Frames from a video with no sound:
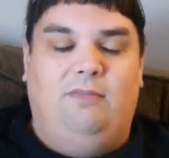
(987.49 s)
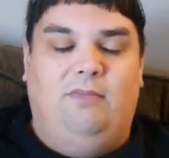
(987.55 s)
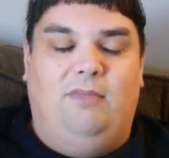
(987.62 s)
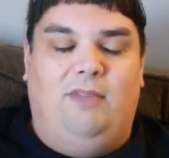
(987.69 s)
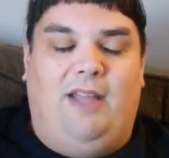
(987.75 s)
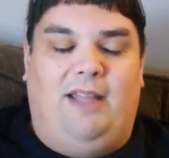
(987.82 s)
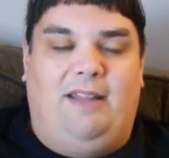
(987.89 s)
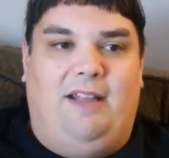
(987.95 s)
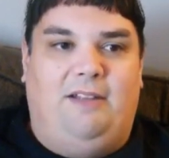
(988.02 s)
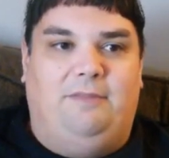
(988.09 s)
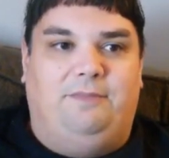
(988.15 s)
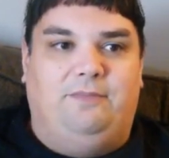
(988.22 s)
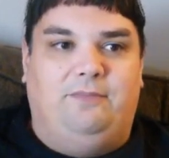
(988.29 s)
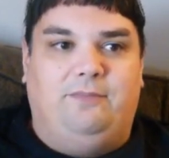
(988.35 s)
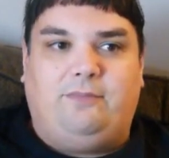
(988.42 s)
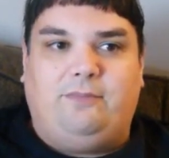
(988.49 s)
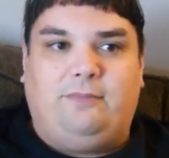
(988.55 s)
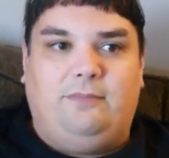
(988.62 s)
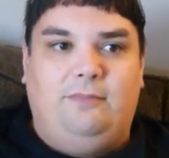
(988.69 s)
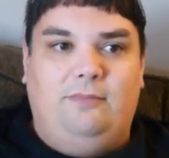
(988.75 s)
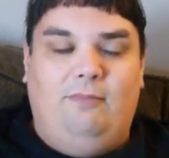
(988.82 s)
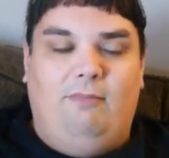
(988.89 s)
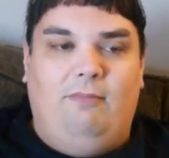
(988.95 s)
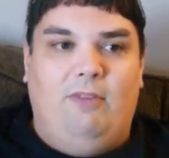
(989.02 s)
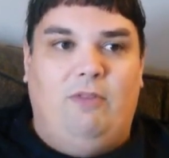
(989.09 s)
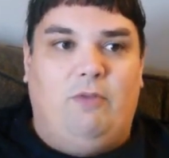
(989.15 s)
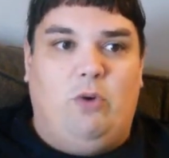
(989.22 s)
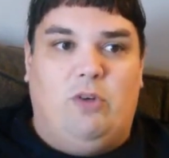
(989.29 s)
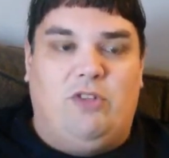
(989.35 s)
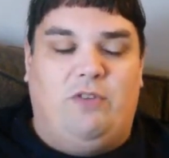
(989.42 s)
And then,
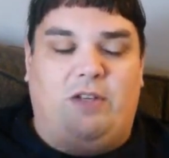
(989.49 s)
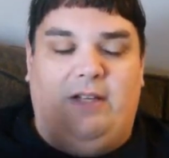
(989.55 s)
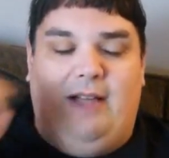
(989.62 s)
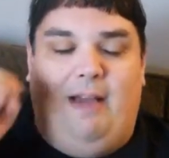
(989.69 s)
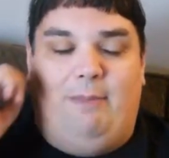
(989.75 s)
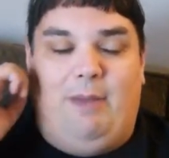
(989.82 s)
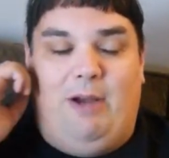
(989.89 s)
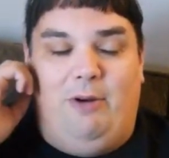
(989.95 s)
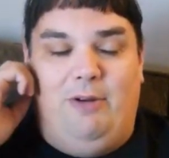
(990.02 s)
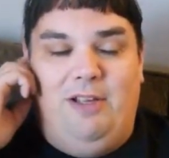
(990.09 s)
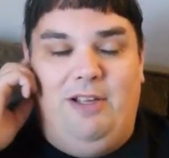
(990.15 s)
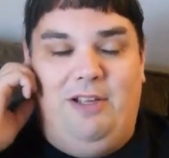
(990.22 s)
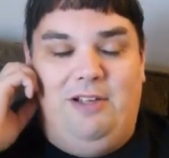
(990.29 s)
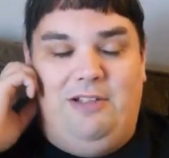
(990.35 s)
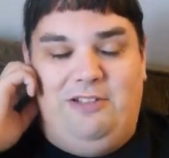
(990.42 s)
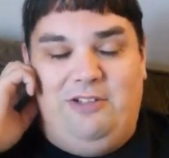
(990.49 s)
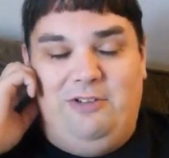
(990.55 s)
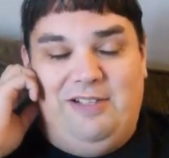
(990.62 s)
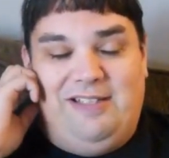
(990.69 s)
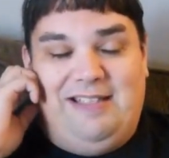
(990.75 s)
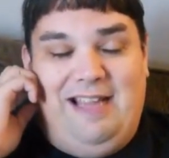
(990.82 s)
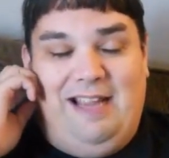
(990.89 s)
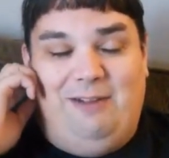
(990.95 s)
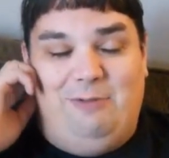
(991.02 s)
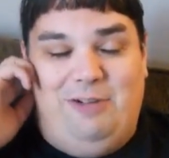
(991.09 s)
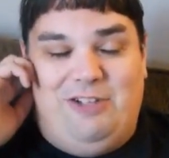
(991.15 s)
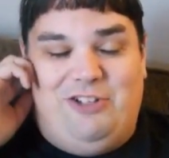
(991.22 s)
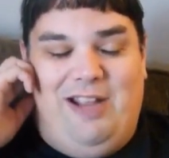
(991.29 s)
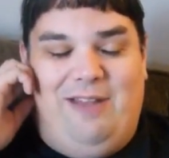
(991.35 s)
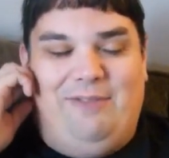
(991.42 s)
of course, freaking out about Tuna
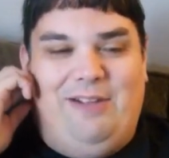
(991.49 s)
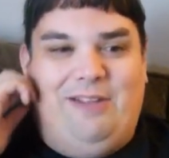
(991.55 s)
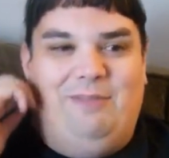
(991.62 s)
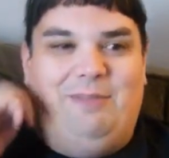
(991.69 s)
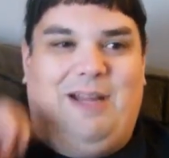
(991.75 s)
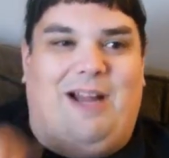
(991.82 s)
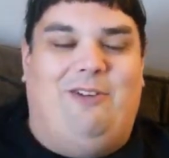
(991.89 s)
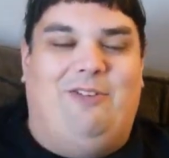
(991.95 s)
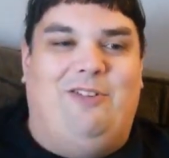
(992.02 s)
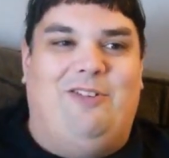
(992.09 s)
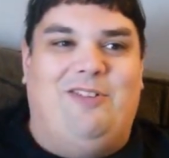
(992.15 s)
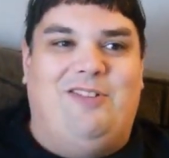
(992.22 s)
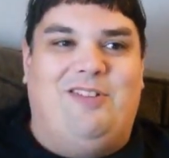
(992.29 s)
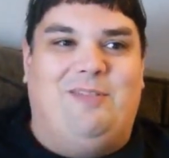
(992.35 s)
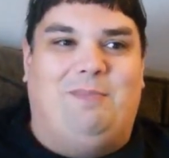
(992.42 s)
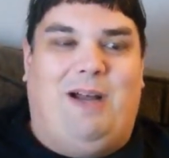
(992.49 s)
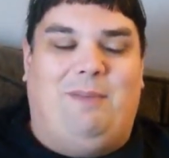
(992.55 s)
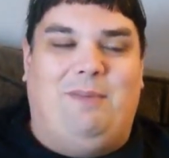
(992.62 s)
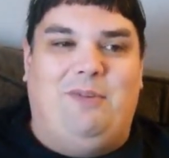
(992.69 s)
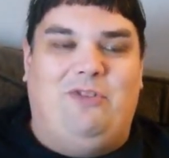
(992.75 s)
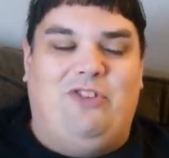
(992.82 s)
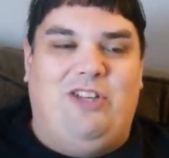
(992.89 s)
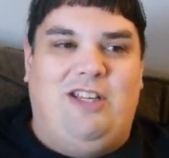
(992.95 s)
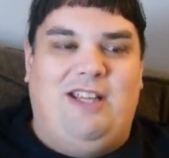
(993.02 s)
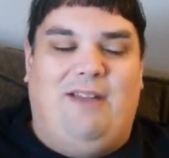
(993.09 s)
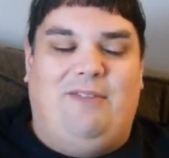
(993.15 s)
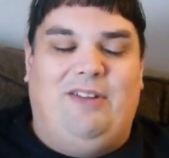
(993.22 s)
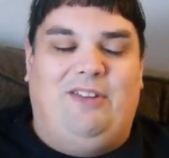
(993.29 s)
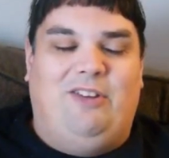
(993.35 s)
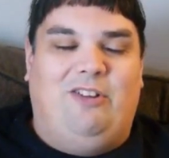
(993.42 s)
Sandwich having powers, Papa G
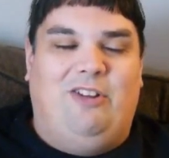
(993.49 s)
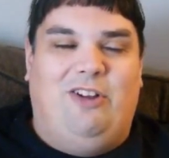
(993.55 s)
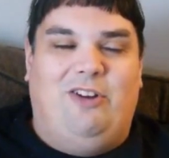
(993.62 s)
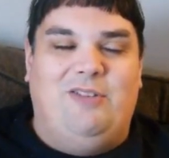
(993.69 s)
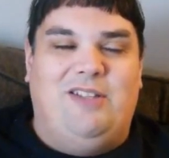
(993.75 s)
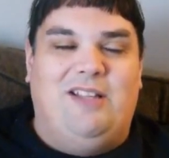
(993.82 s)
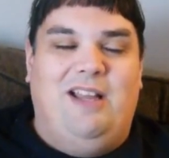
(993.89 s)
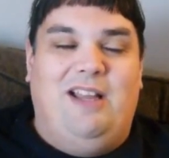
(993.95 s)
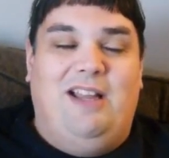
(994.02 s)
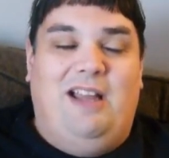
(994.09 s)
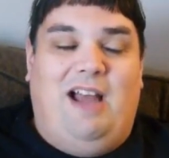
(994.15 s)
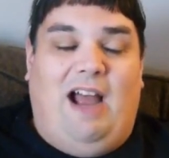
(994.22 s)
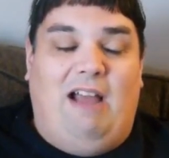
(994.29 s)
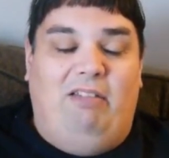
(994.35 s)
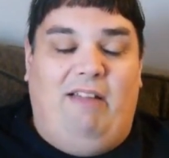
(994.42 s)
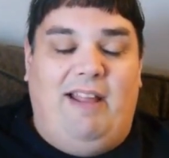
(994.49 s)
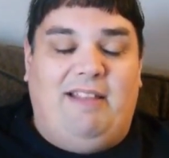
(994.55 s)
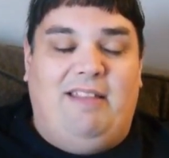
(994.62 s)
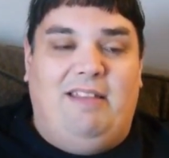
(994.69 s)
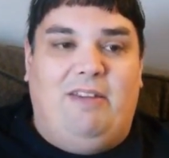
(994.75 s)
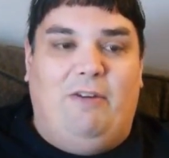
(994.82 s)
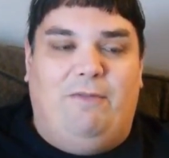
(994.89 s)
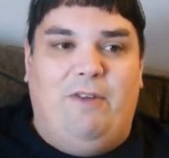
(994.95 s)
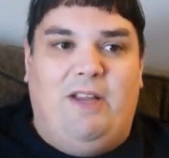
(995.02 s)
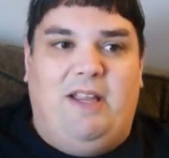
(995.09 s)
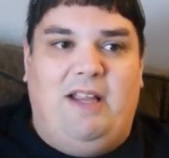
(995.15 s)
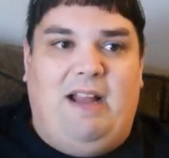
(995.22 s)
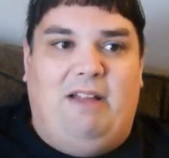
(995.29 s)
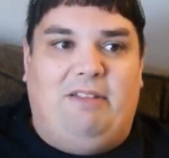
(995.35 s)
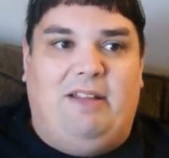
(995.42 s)
having the clones. I like that they're
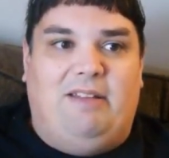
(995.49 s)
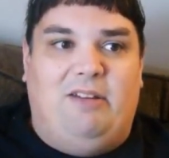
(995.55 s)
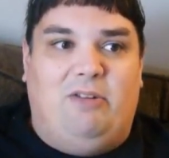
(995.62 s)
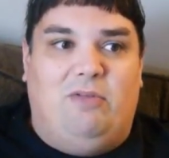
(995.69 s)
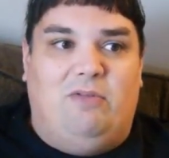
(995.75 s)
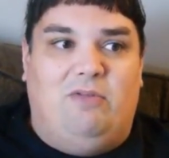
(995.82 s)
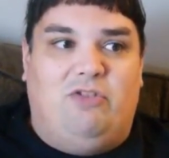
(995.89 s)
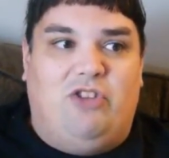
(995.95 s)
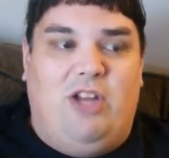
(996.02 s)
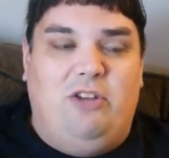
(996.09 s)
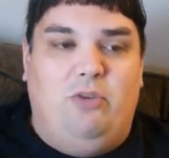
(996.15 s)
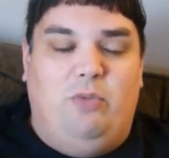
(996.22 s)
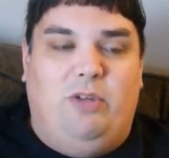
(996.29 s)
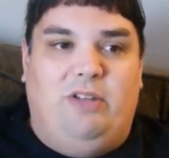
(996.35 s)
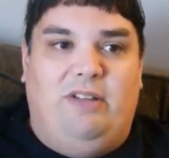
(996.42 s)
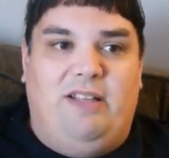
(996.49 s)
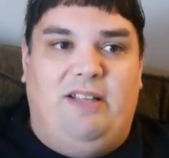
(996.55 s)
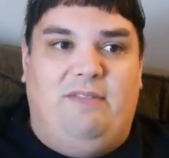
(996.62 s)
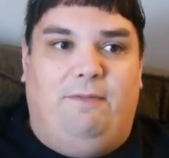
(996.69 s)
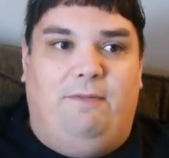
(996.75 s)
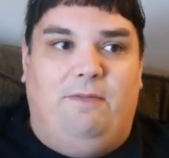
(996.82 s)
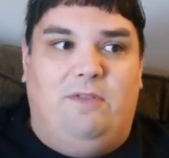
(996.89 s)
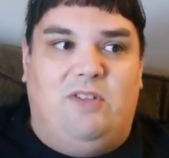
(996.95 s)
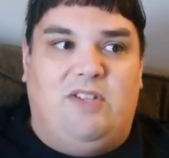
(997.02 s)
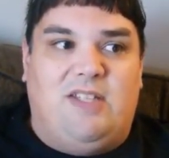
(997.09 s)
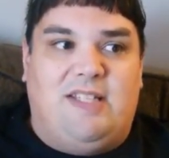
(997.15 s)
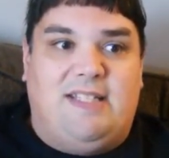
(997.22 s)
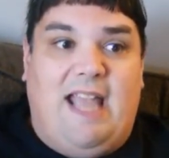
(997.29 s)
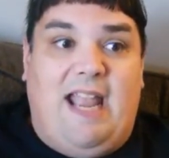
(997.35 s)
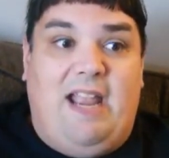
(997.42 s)
freaking out, that they're genuinely
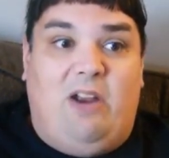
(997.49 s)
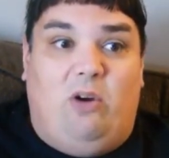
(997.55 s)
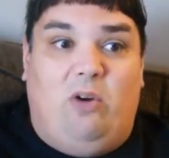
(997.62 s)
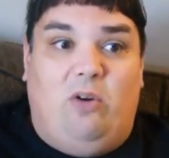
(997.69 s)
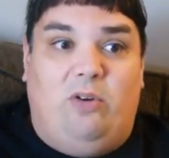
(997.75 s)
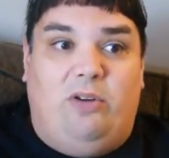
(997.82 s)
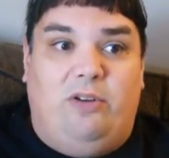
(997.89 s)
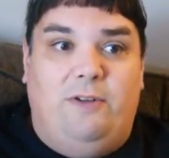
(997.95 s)
scared